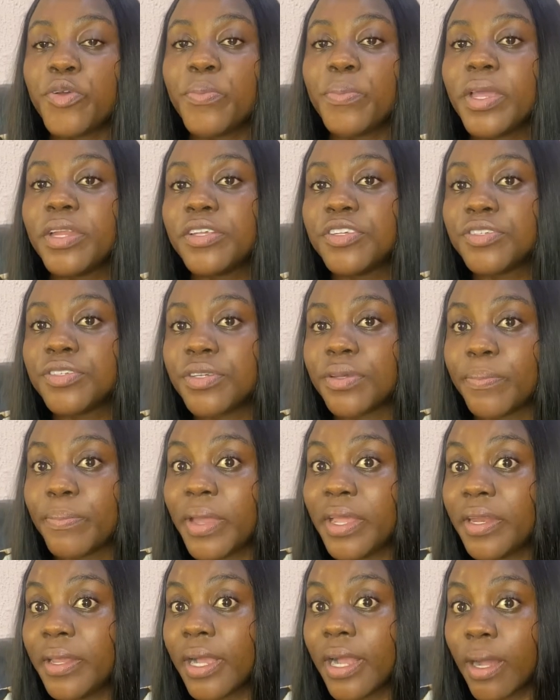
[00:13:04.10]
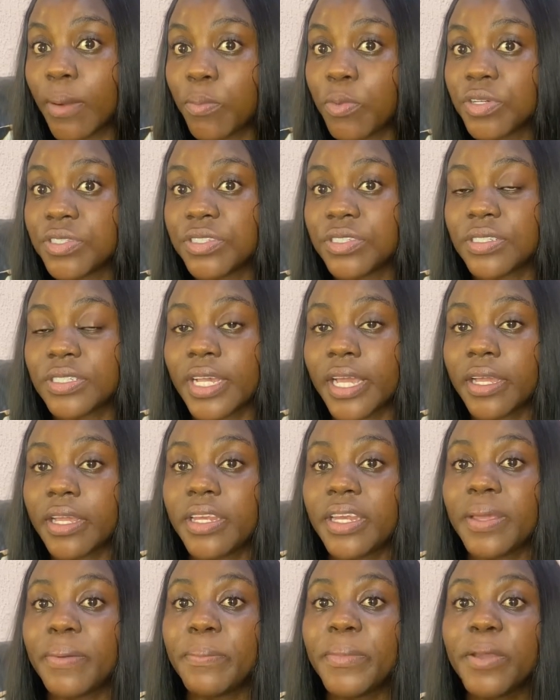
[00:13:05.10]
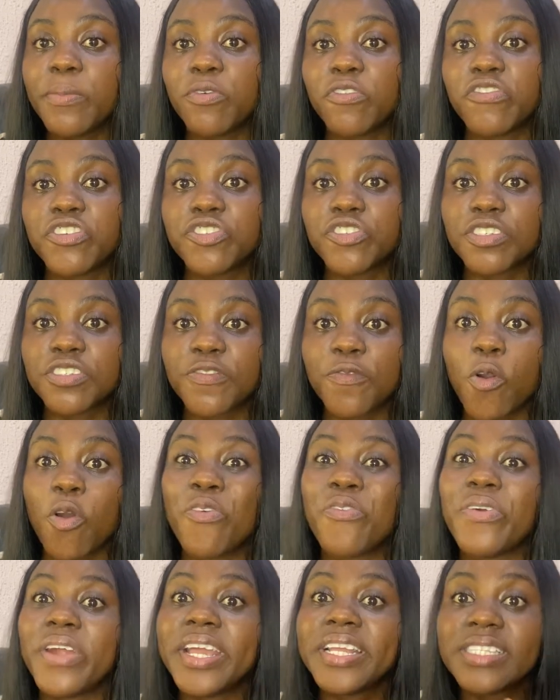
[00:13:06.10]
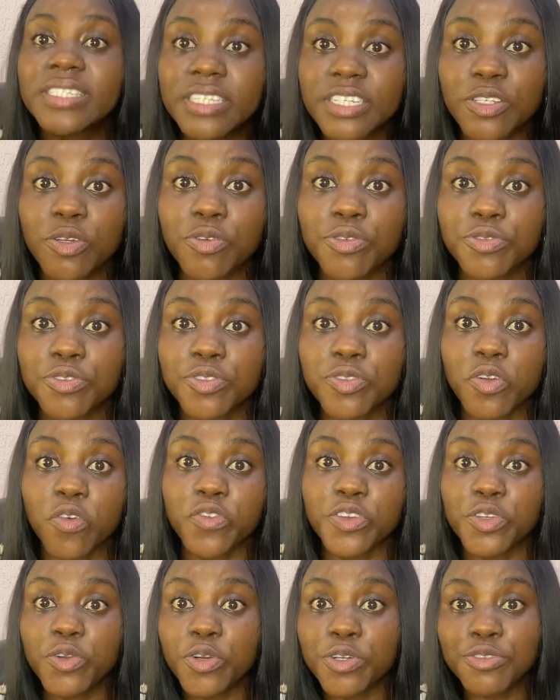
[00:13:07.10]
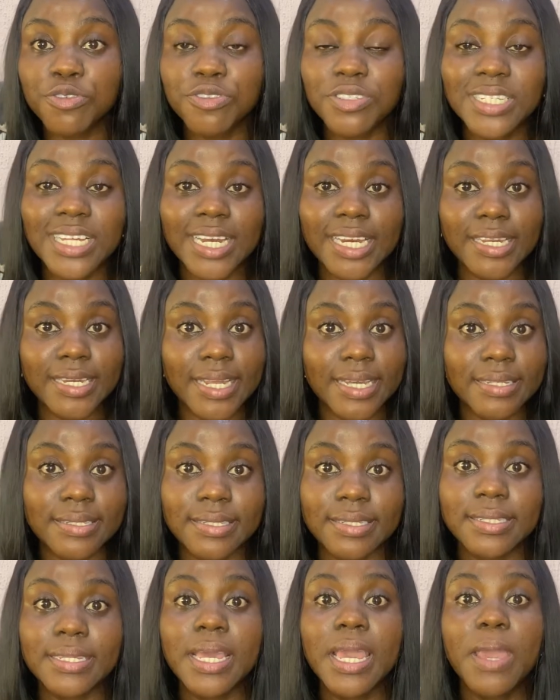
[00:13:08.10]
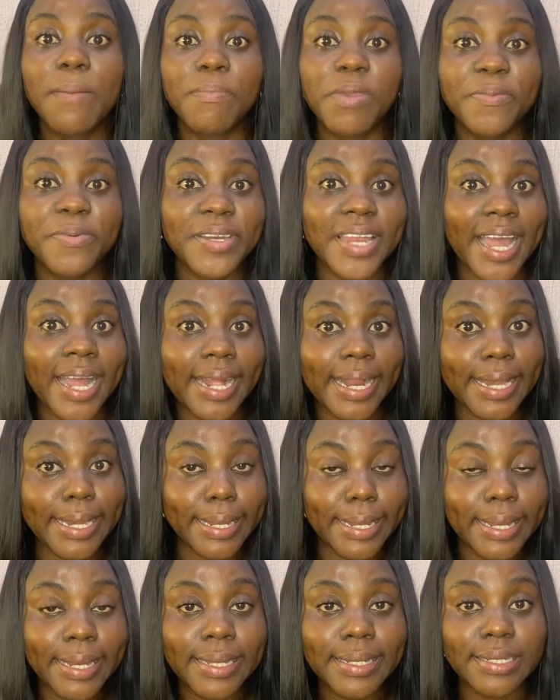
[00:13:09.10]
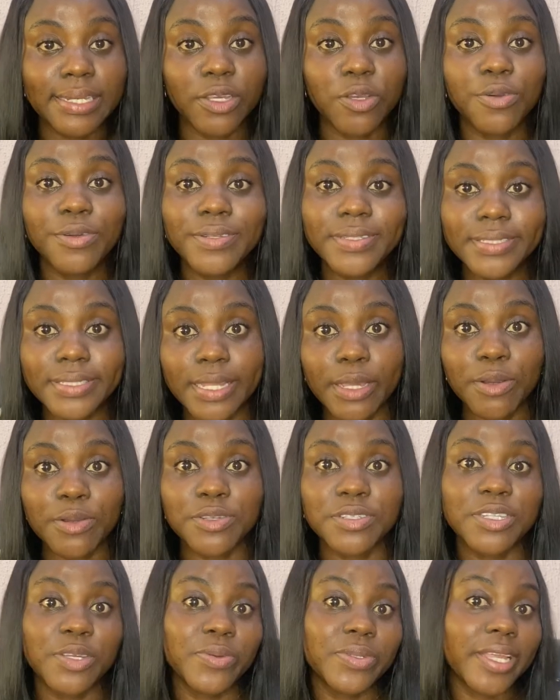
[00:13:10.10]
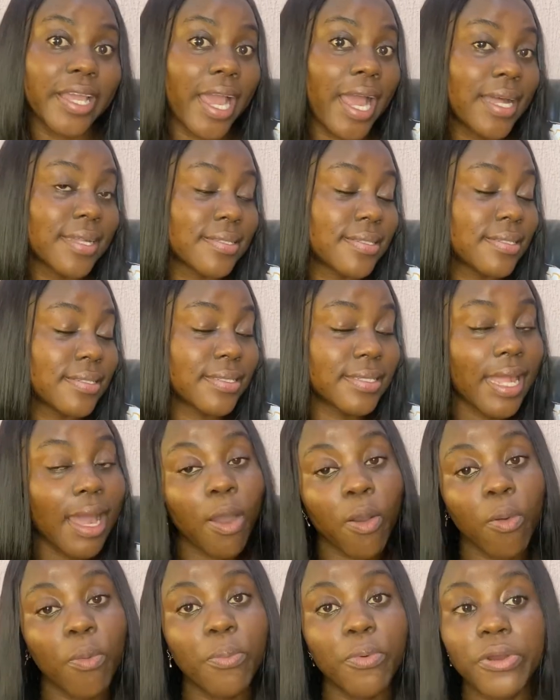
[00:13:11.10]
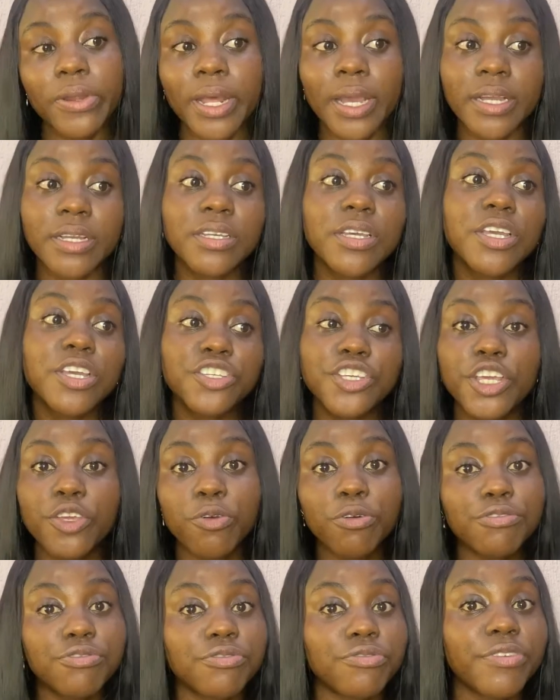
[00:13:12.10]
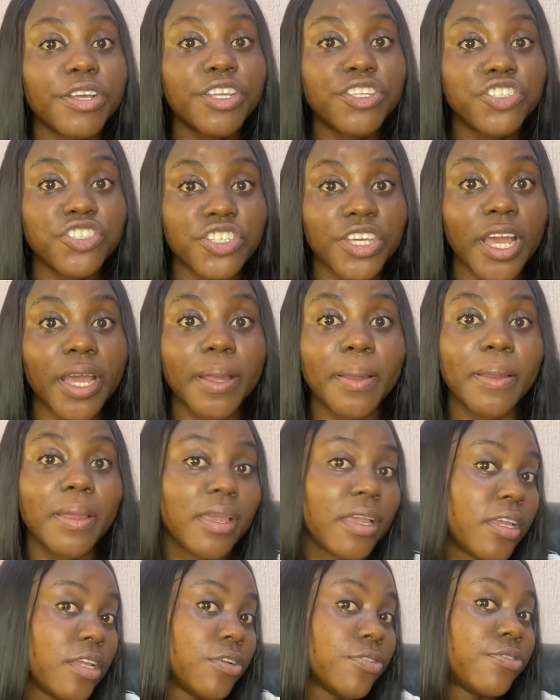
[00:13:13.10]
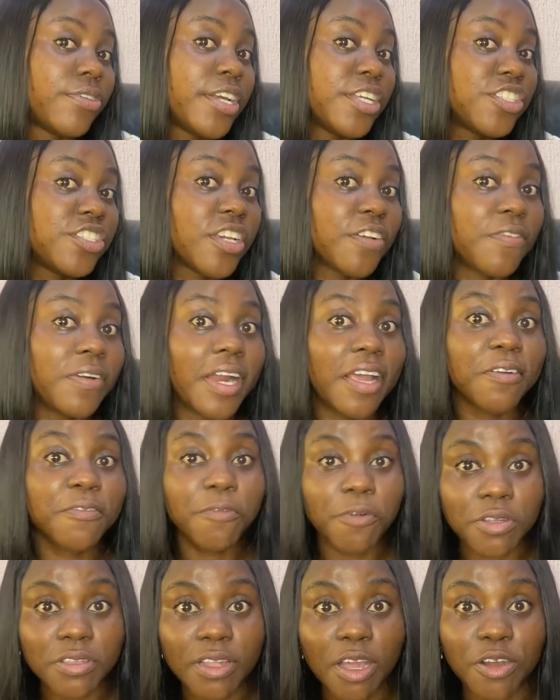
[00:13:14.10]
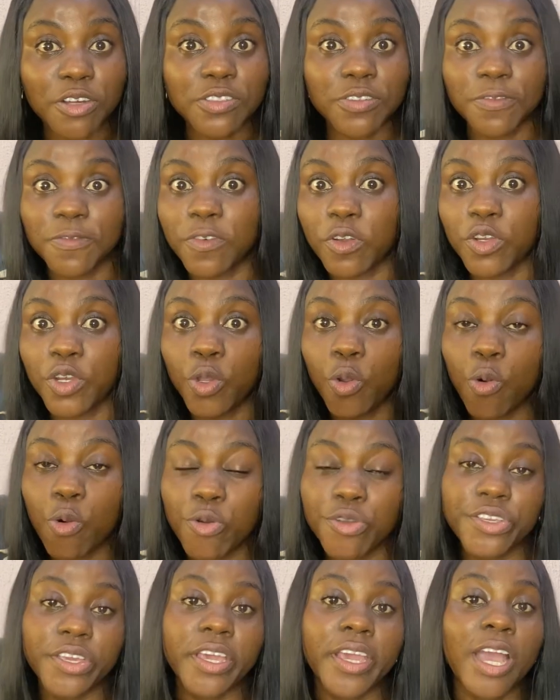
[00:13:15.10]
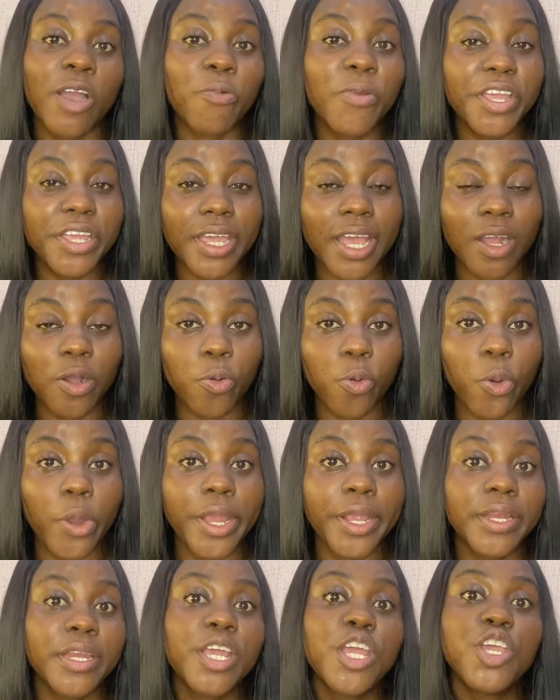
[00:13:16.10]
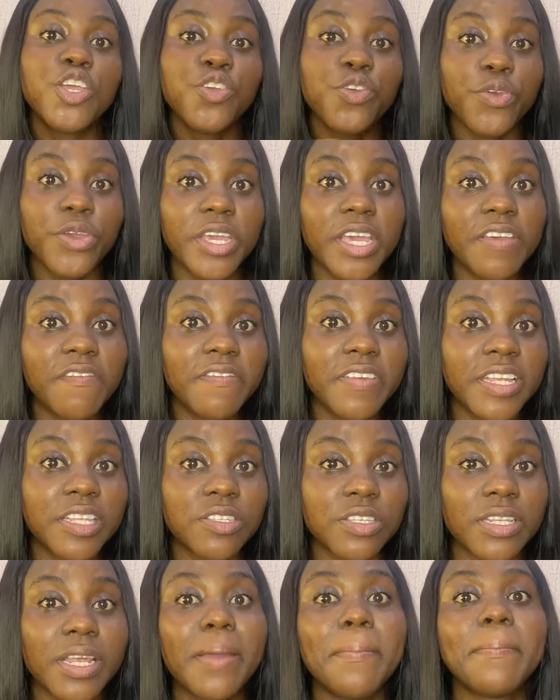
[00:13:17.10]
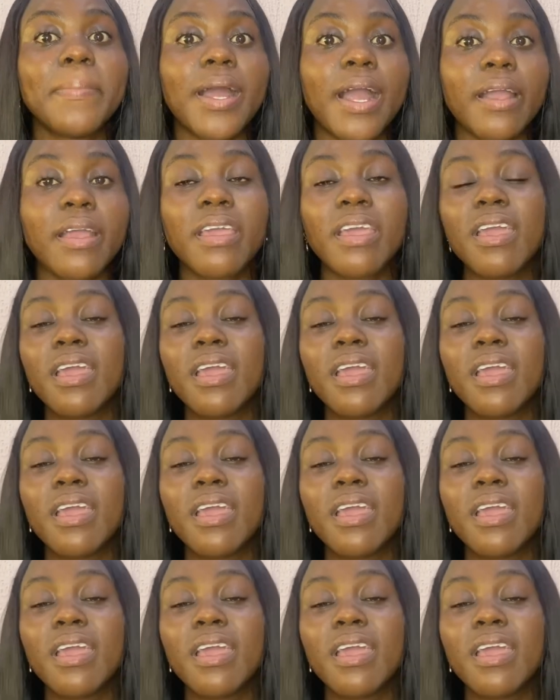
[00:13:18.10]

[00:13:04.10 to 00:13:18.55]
many campuses, like, they make provisions for renting all those stuff, you know, those cleaners, people that clean the hostels. They would say, ah, sister or brother, she, you want to rent chair, you rent chair for like 4,000 for the whole year, and when you are going, you give it to them back.